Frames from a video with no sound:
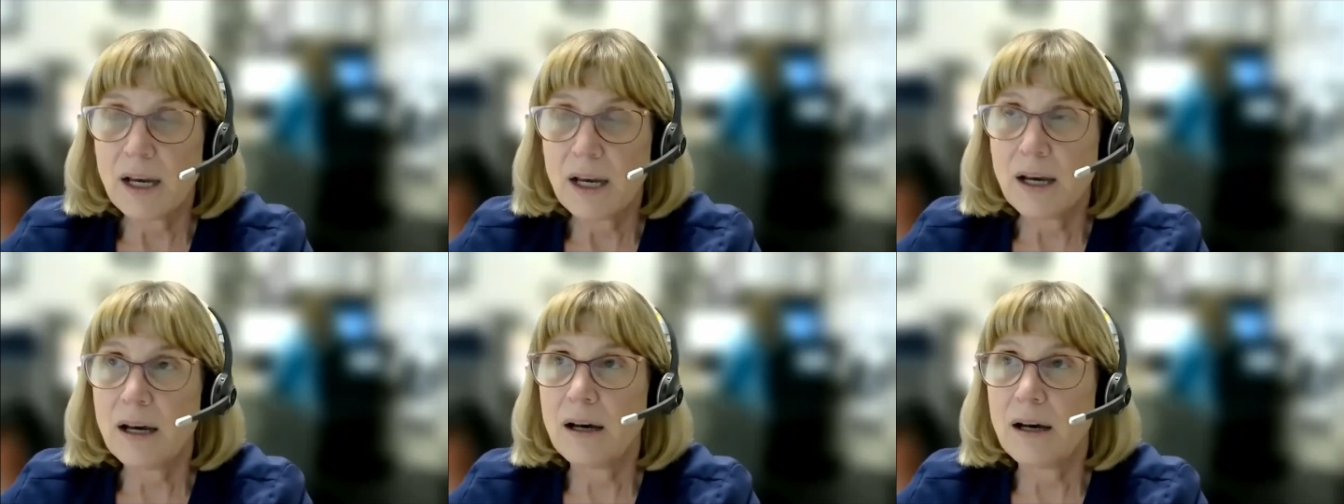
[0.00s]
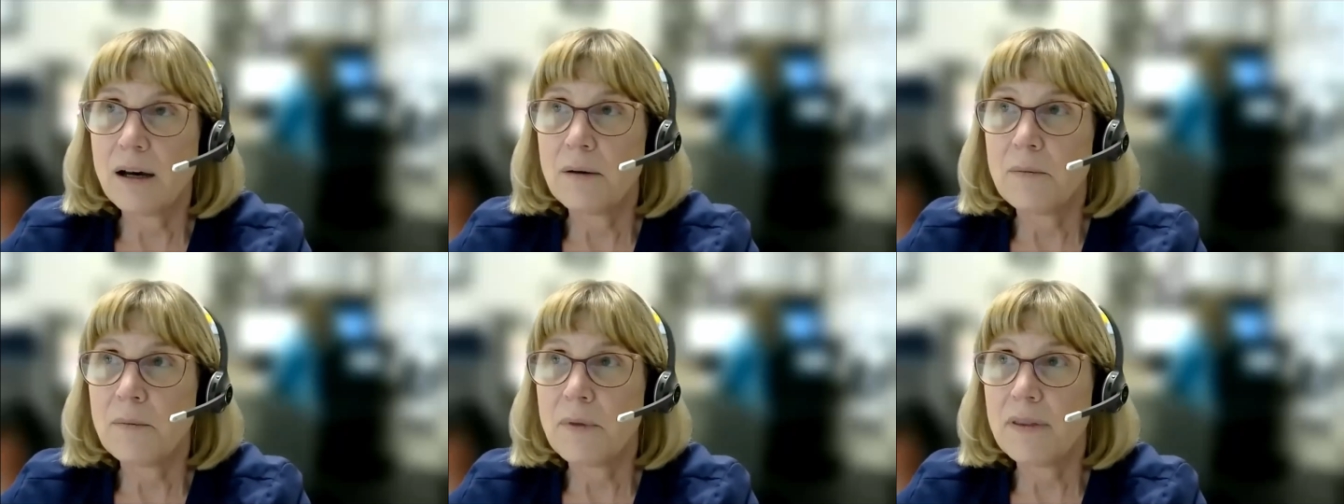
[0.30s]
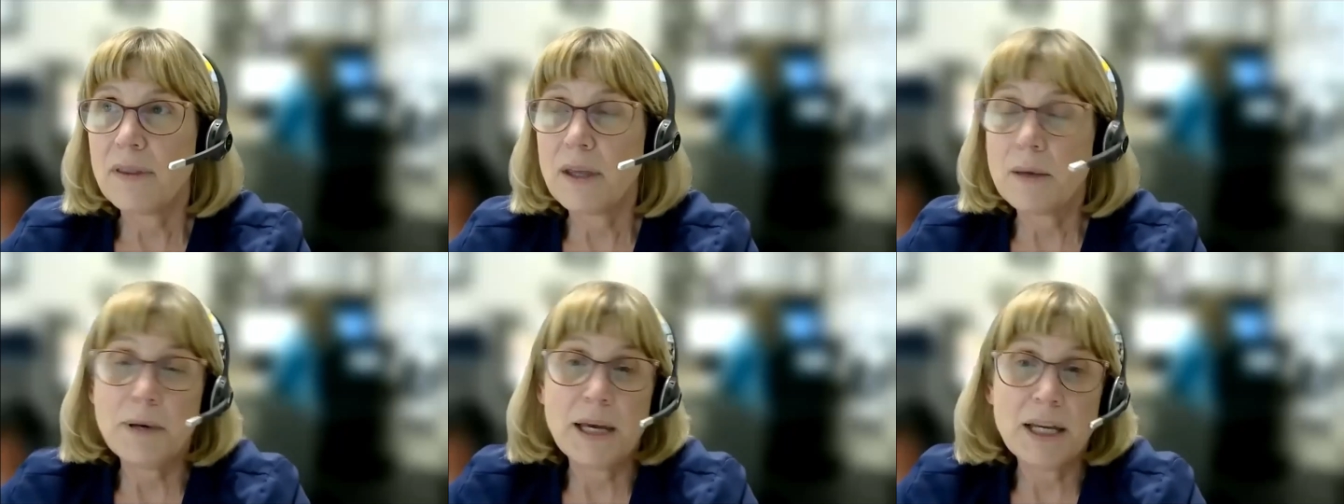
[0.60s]

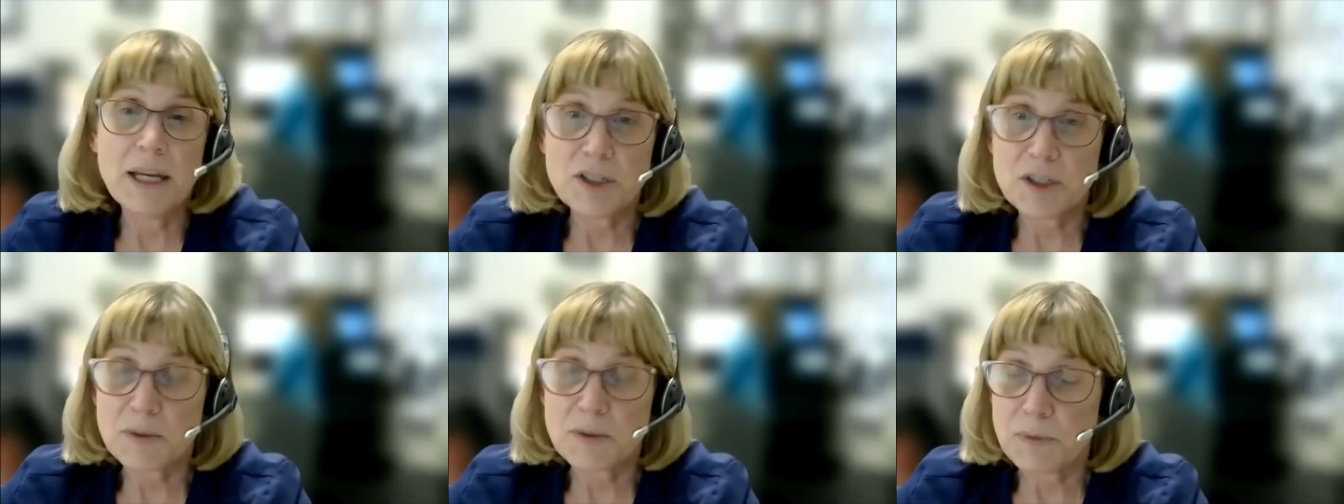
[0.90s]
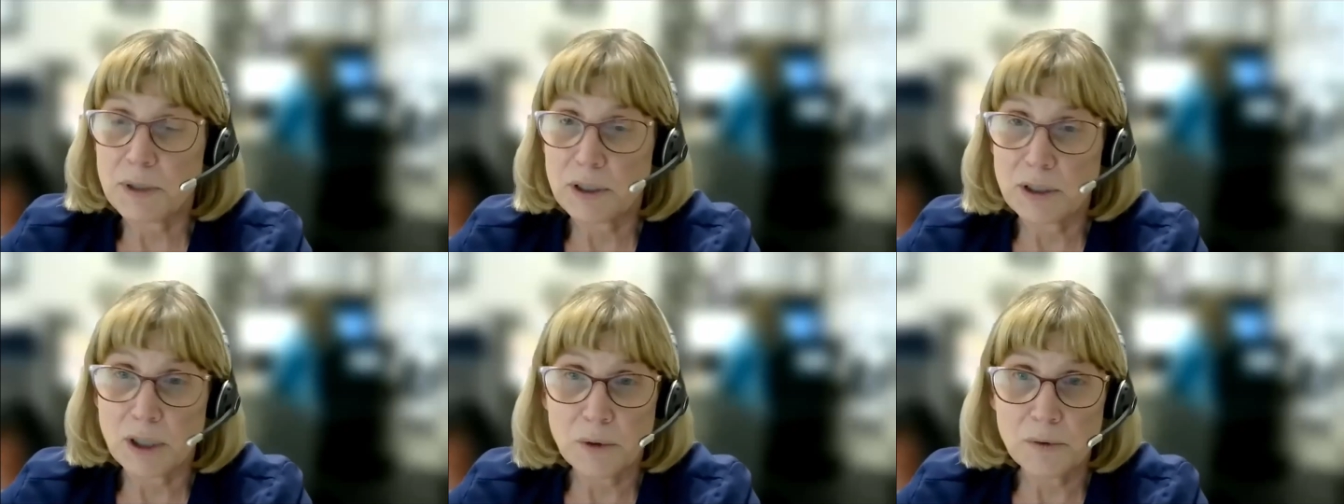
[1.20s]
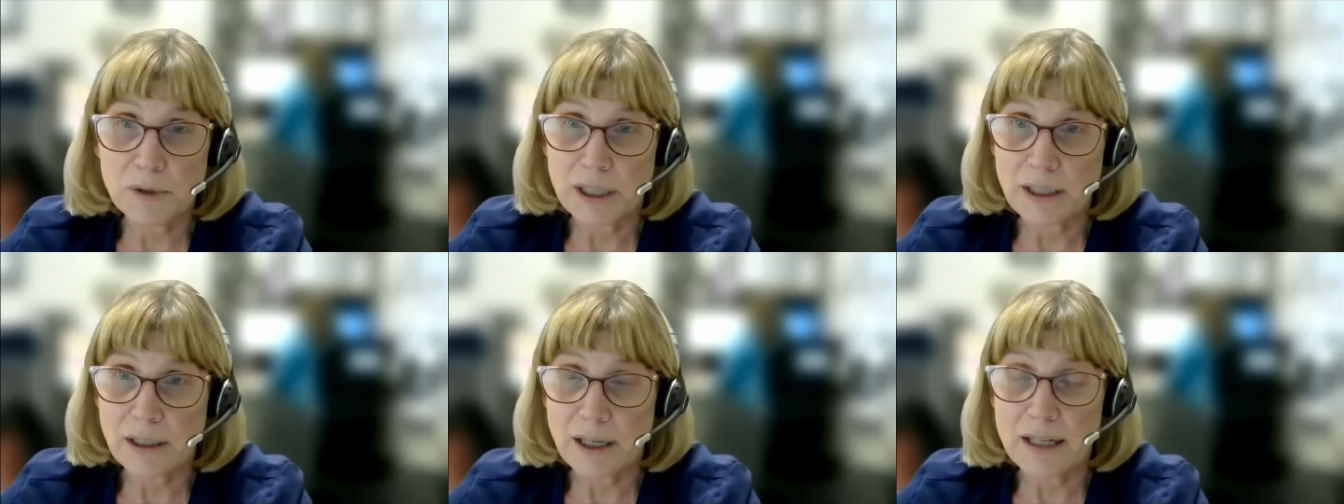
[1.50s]
They may just be
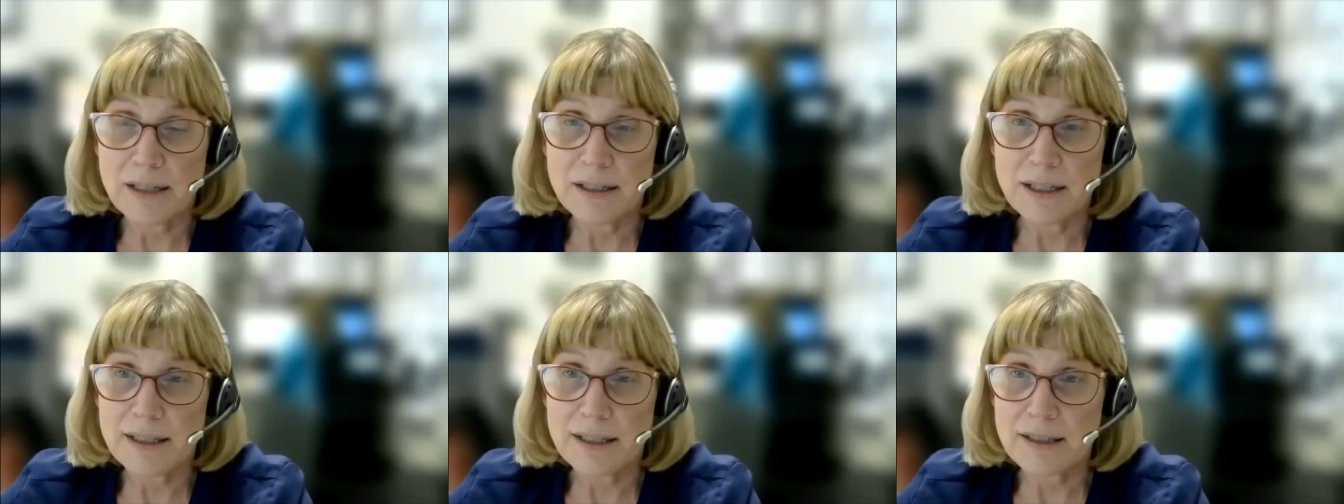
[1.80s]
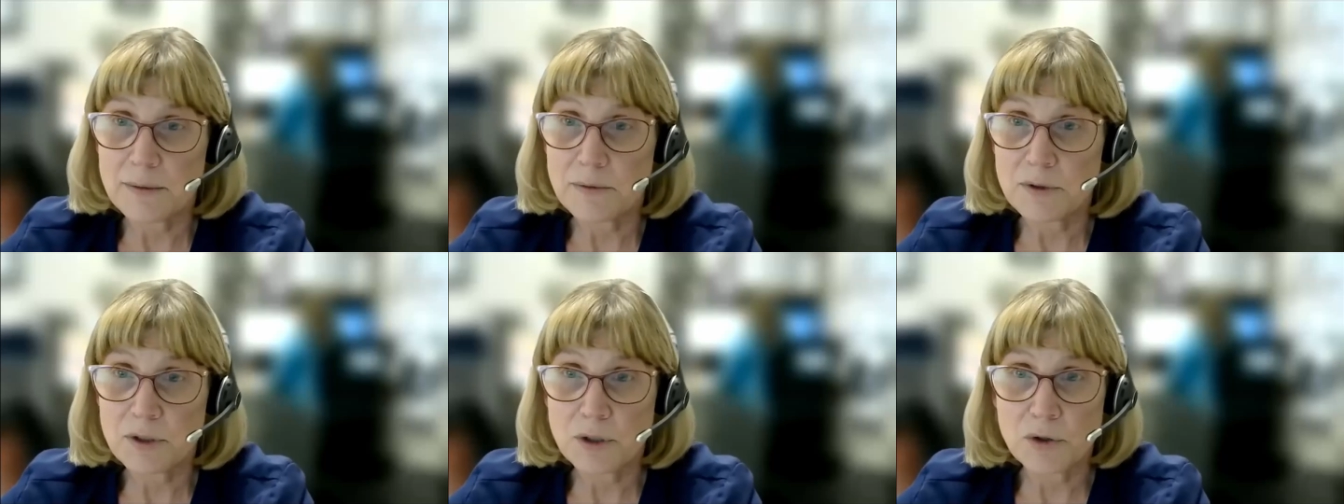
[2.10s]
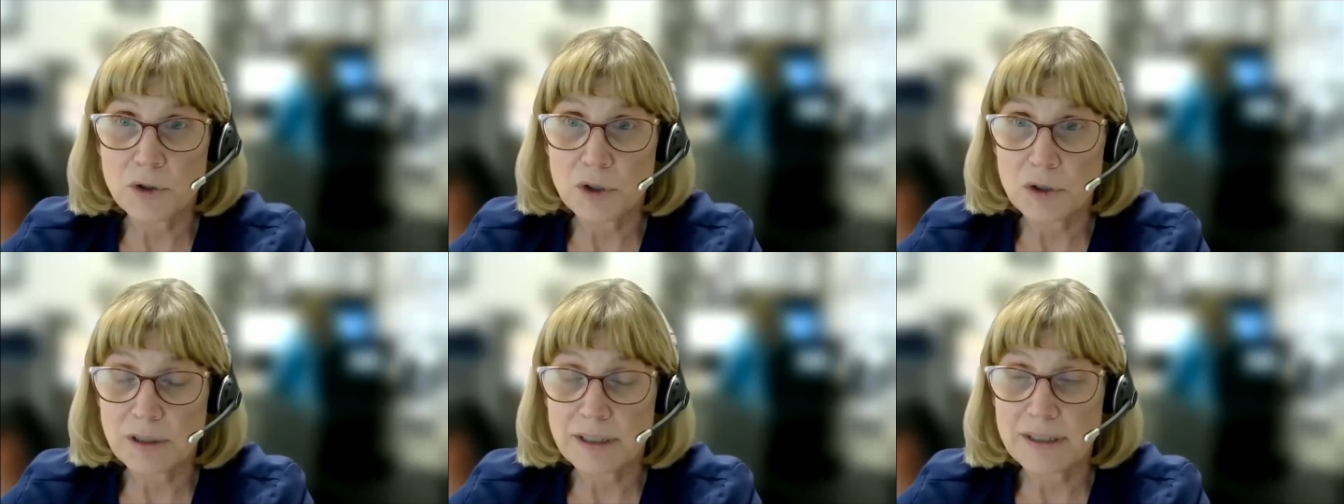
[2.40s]
lonely and need some
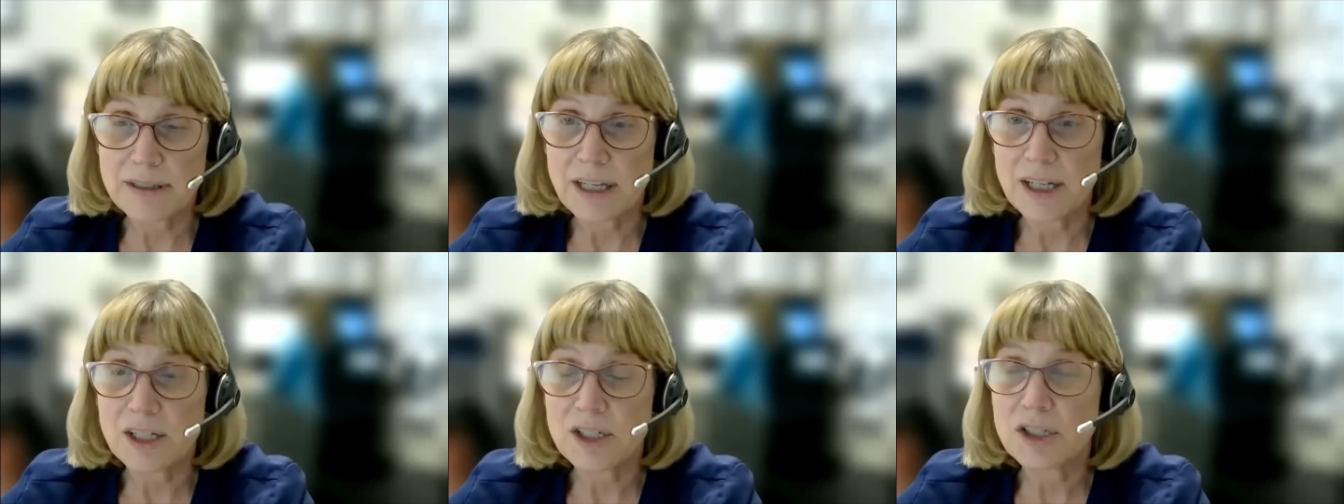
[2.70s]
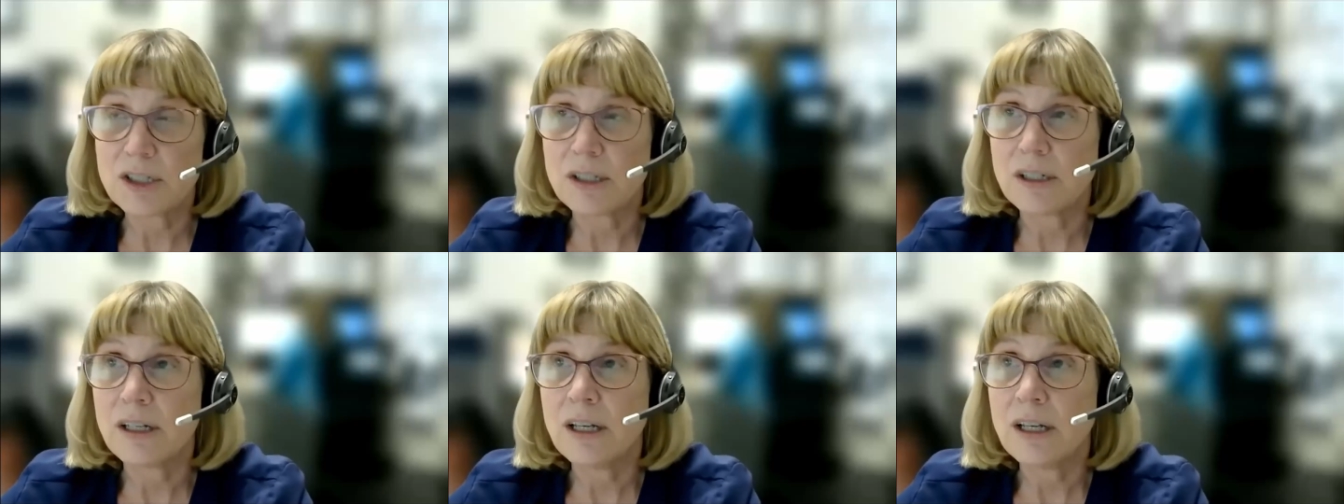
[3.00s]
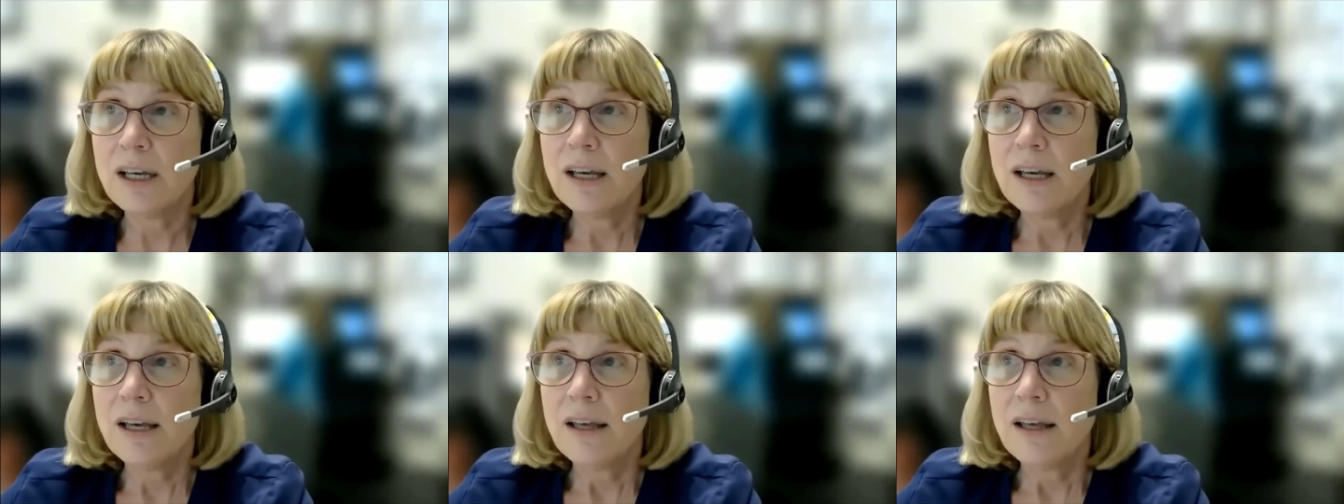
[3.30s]
socialization.